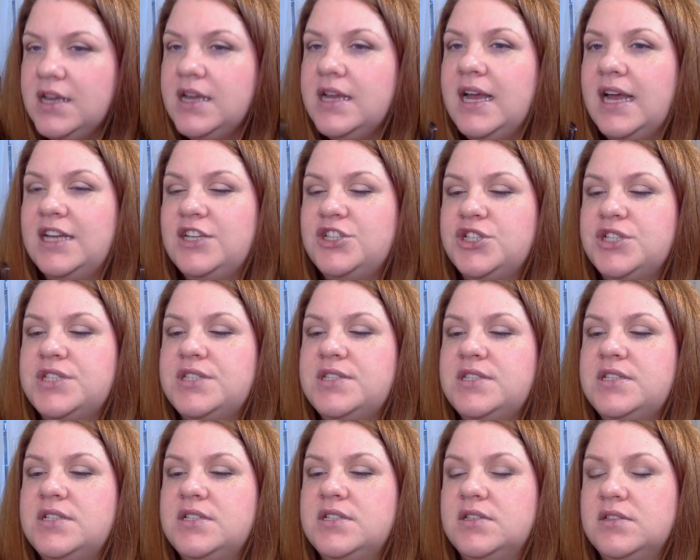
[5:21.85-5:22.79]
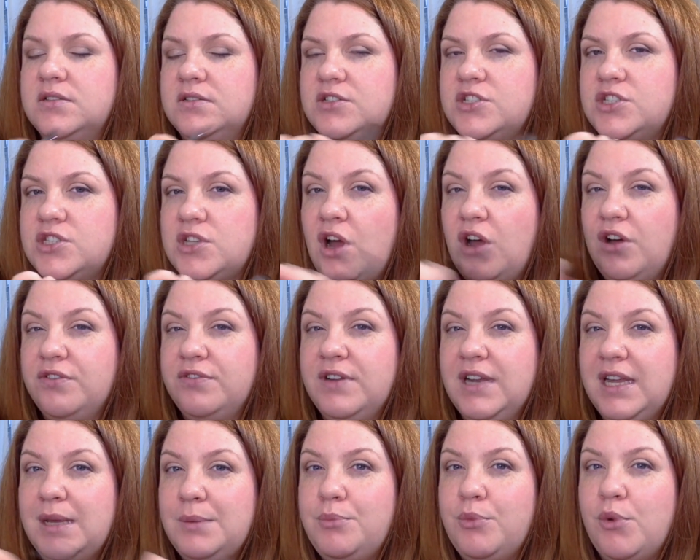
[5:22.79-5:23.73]
and just
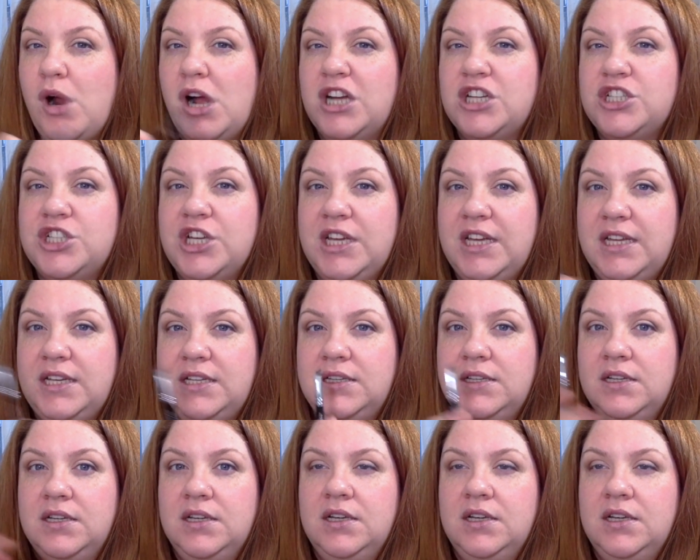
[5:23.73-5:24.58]
softly brush in